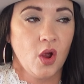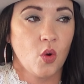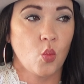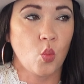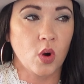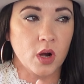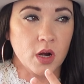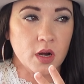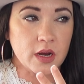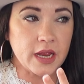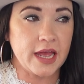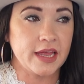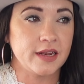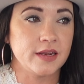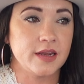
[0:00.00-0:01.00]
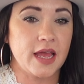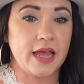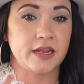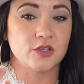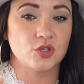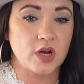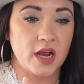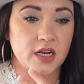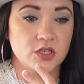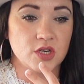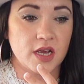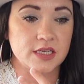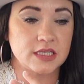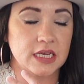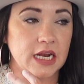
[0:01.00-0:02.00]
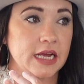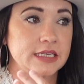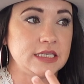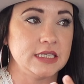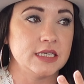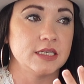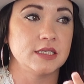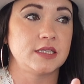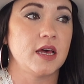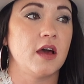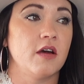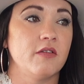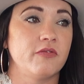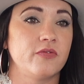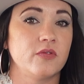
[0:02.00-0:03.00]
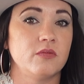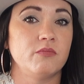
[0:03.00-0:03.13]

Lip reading: work and strategizing and ideas of